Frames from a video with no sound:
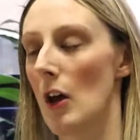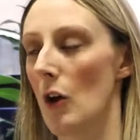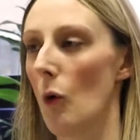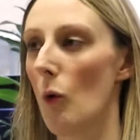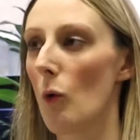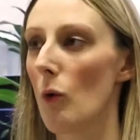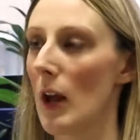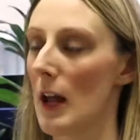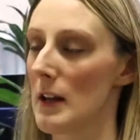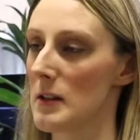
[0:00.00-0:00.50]

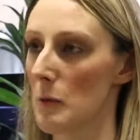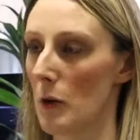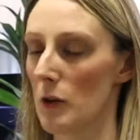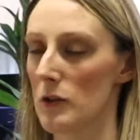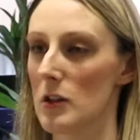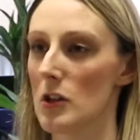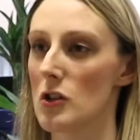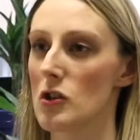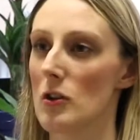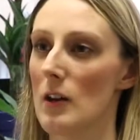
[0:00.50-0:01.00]
All
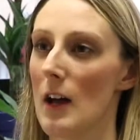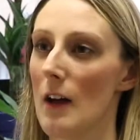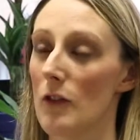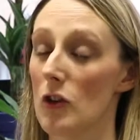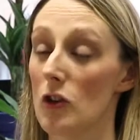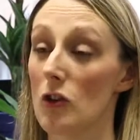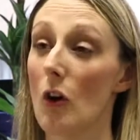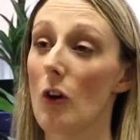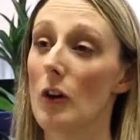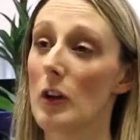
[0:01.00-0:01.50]
antibiotics should have a
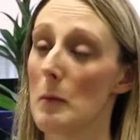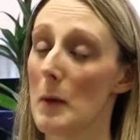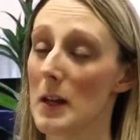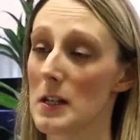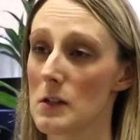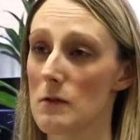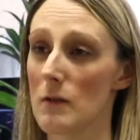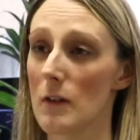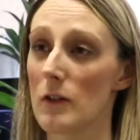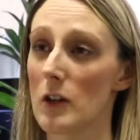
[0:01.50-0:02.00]

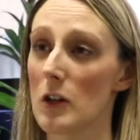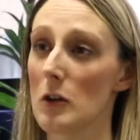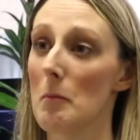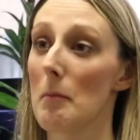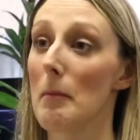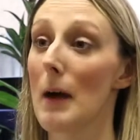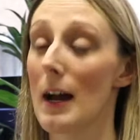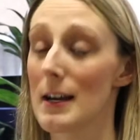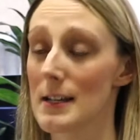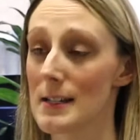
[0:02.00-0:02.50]
documented review
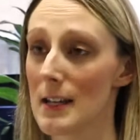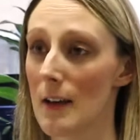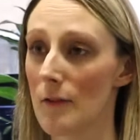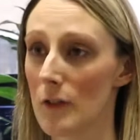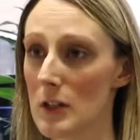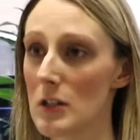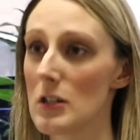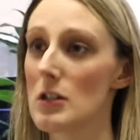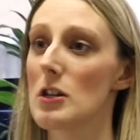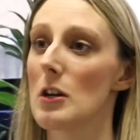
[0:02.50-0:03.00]
by
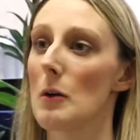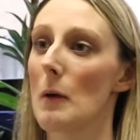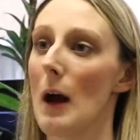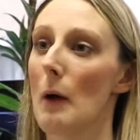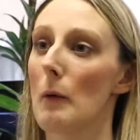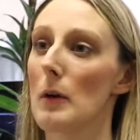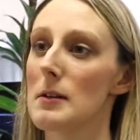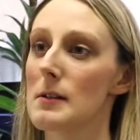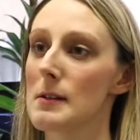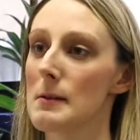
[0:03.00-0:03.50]
72
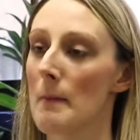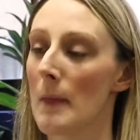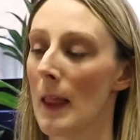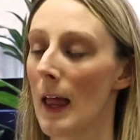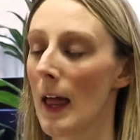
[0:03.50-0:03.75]
hours.